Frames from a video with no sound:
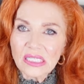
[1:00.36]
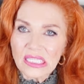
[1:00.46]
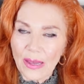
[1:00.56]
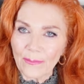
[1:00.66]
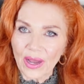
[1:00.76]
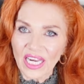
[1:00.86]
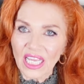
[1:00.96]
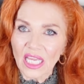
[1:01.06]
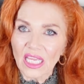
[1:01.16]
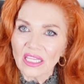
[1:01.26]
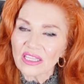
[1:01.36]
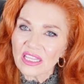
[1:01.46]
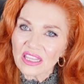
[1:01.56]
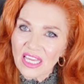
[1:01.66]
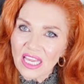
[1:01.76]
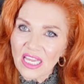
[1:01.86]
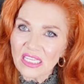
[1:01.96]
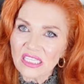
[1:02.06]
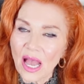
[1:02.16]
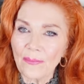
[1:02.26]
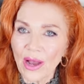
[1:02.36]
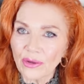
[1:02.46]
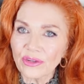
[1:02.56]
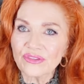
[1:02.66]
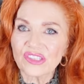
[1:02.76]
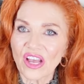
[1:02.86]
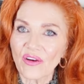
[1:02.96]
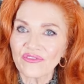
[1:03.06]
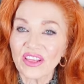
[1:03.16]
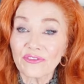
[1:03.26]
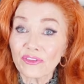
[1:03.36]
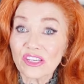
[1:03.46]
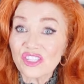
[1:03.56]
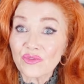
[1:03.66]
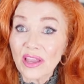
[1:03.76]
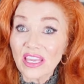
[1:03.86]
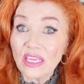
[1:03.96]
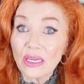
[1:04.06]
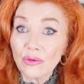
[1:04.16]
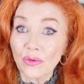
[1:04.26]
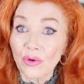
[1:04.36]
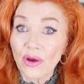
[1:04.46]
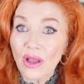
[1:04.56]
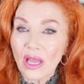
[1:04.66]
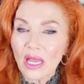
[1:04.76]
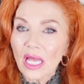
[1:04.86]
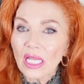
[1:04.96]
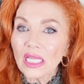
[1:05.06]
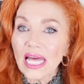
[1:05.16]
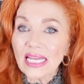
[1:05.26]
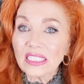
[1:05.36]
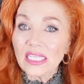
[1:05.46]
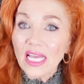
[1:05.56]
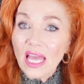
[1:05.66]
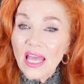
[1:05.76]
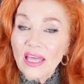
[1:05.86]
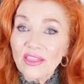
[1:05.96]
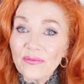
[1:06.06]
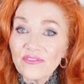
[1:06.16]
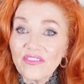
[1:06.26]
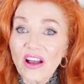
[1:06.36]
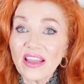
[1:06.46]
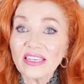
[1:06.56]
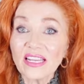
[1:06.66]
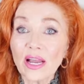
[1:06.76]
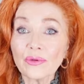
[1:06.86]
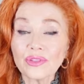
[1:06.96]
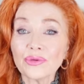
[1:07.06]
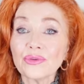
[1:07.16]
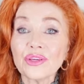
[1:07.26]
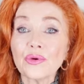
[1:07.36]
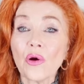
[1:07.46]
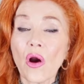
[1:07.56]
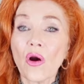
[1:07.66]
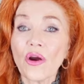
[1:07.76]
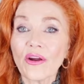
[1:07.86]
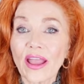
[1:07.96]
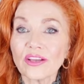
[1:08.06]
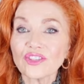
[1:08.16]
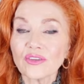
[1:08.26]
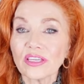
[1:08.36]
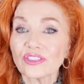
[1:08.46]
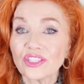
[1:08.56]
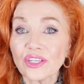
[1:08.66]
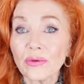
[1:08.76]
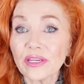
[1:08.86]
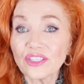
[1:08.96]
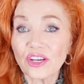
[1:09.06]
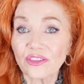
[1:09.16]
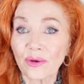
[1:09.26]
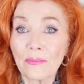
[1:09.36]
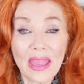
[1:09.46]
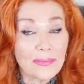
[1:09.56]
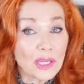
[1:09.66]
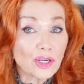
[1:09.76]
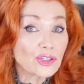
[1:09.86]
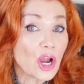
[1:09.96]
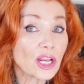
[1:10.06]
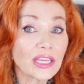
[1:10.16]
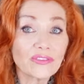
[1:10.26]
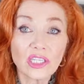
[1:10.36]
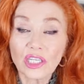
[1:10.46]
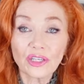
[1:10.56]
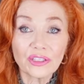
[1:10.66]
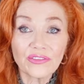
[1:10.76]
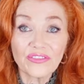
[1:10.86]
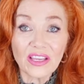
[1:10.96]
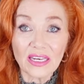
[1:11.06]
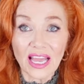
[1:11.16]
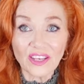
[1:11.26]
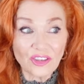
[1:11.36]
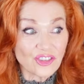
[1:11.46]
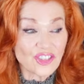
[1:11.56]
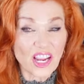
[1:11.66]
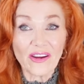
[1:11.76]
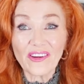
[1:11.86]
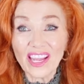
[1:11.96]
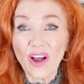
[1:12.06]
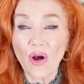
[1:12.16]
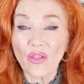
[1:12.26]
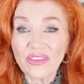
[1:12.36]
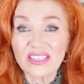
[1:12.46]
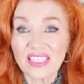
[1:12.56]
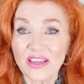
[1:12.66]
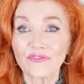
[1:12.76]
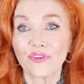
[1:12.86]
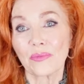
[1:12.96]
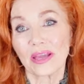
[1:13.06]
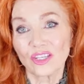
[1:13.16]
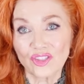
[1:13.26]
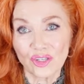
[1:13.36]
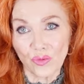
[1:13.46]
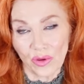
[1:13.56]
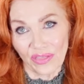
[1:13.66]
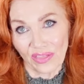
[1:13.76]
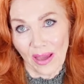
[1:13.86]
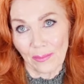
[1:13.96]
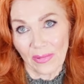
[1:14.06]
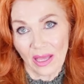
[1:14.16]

somebody the things about yourself that frustrate you? Let them find out who you are as you get to know each other. Maybe you're not even a good fit and you're sharing all this information with them.